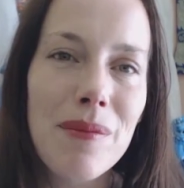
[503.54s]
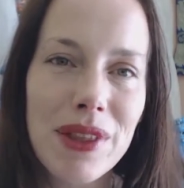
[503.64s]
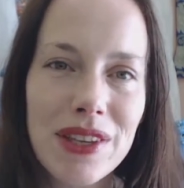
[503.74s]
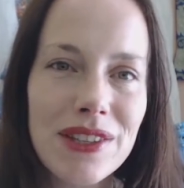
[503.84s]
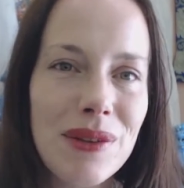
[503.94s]

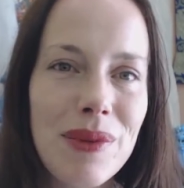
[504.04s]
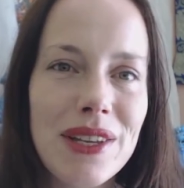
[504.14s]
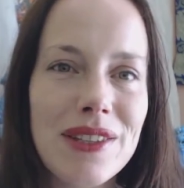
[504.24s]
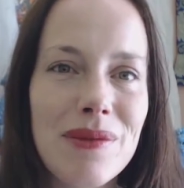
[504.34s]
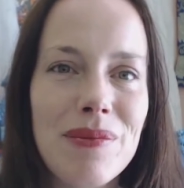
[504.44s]
But this could be
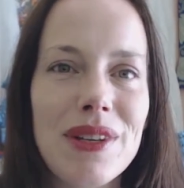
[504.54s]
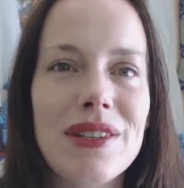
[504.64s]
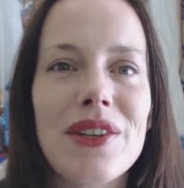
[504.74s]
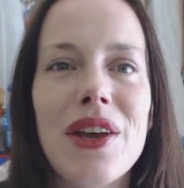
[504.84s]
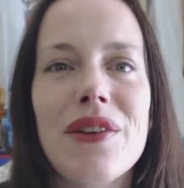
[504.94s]
as simple
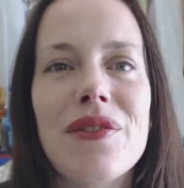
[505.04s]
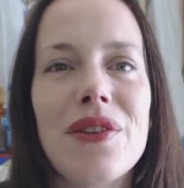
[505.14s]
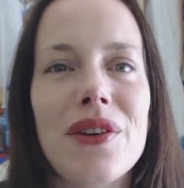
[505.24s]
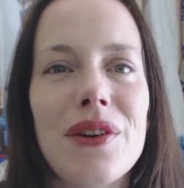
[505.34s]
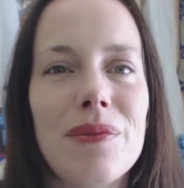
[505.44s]
as going
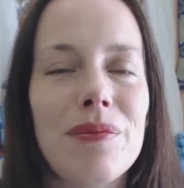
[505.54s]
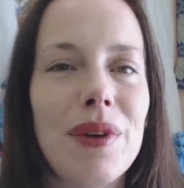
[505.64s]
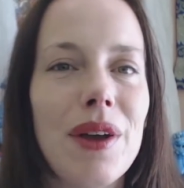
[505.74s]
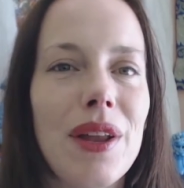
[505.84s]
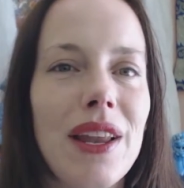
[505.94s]
for
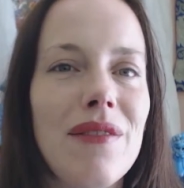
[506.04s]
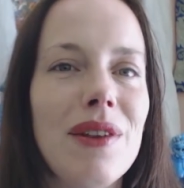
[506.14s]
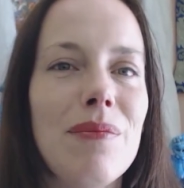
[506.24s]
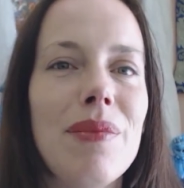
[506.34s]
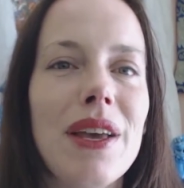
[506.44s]
a
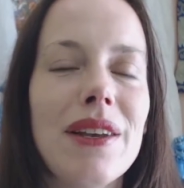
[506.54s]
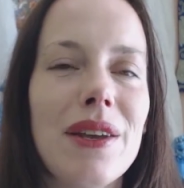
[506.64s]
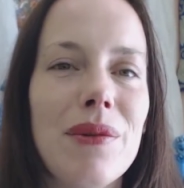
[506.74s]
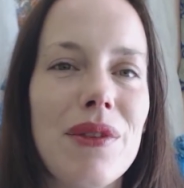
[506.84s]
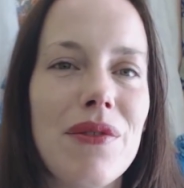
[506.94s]
lovely
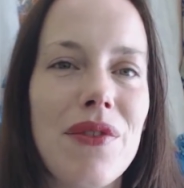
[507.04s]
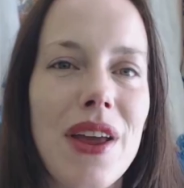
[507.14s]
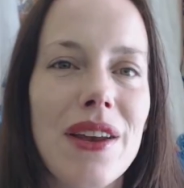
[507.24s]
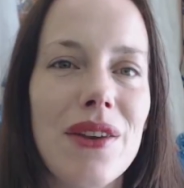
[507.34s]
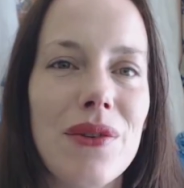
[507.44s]
picnic with a
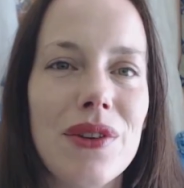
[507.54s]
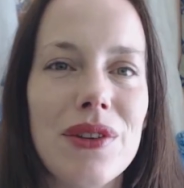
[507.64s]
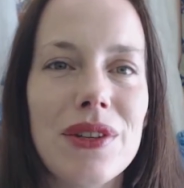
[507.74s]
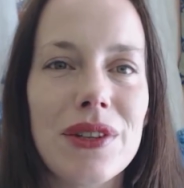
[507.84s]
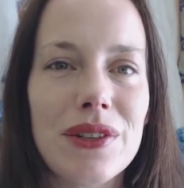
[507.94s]
friend, or
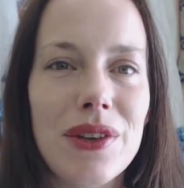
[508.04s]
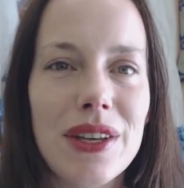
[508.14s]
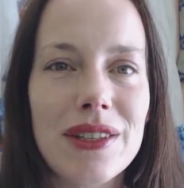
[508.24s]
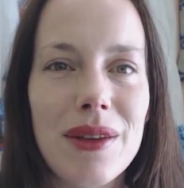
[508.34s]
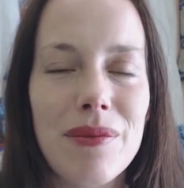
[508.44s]

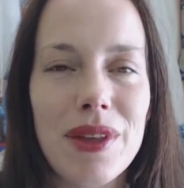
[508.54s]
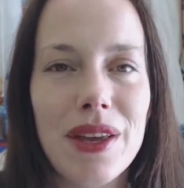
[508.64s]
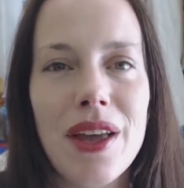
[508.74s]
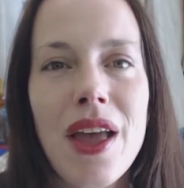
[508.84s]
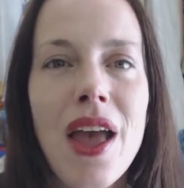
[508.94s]
doing
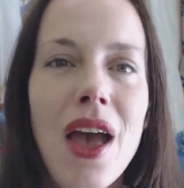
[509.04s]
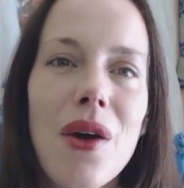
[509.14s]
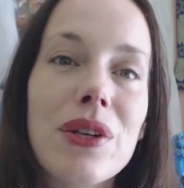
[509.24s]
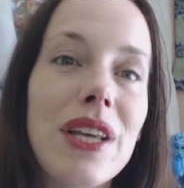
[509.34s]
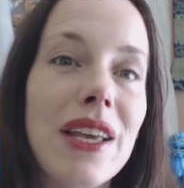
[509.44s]
something,
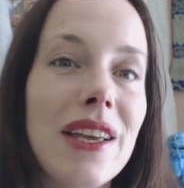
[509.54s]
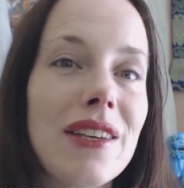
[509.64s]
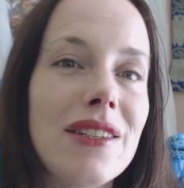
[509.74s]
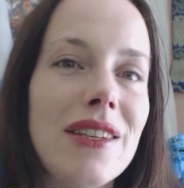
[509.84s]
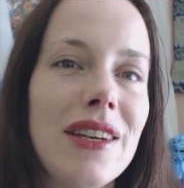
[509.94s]
or
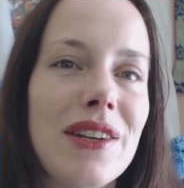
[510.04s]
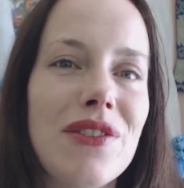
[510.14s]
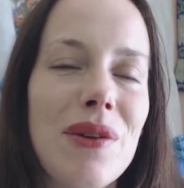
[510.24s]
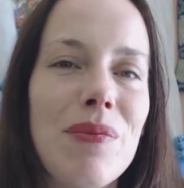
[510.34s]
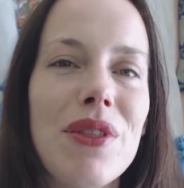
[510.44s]
taking a
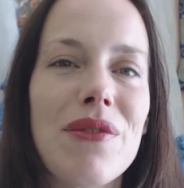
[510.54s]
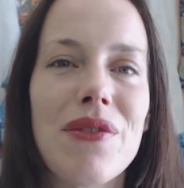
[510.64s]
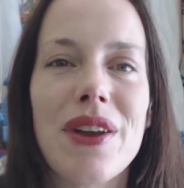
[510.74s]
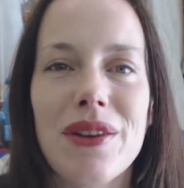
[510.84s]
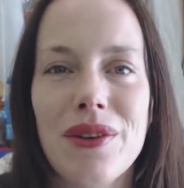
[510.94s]
scenic trip with a
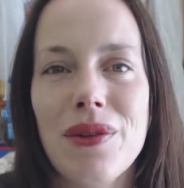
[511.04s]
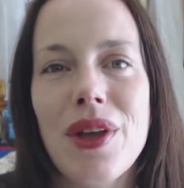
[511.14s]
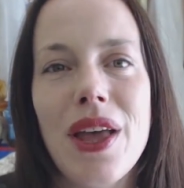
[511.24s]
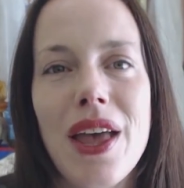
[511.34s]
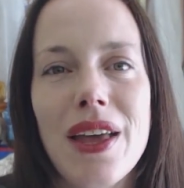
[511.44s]
friend.
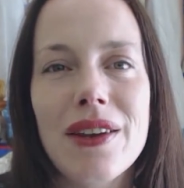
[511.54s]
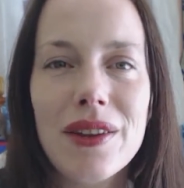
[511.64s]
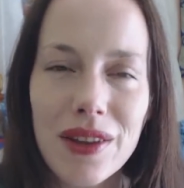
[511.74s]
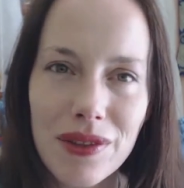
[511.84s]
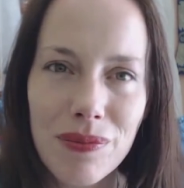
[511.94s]

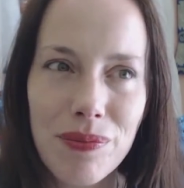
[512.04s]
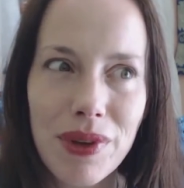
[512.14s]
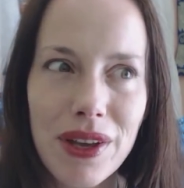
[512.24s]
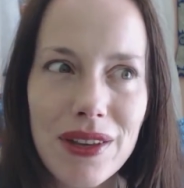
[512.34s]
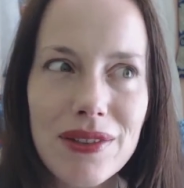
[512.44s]
And
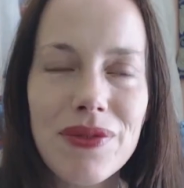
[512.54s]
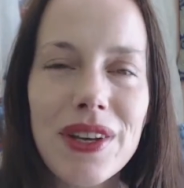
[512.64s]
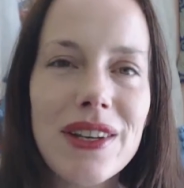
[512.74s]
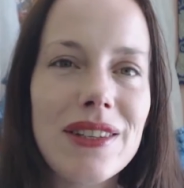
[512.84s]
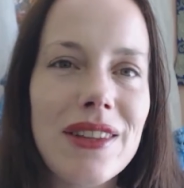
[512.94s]
because
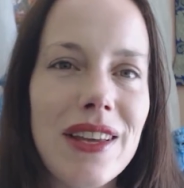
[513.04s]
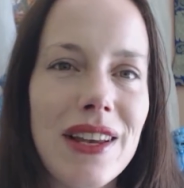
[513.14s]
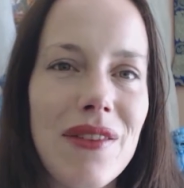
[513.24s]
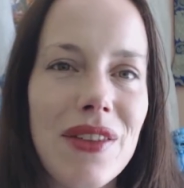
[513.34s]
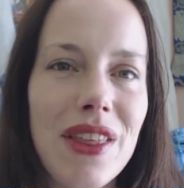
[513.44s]
Venus in the
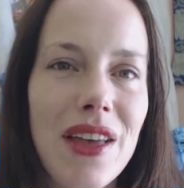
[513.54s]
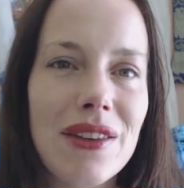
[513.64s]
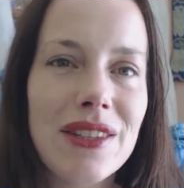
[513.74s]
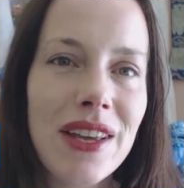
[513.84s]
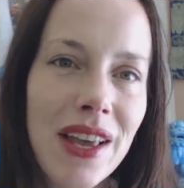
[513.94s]
11th
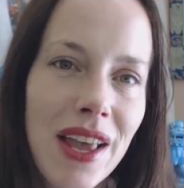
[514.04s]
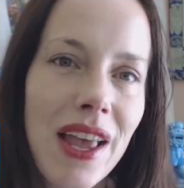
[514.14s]
house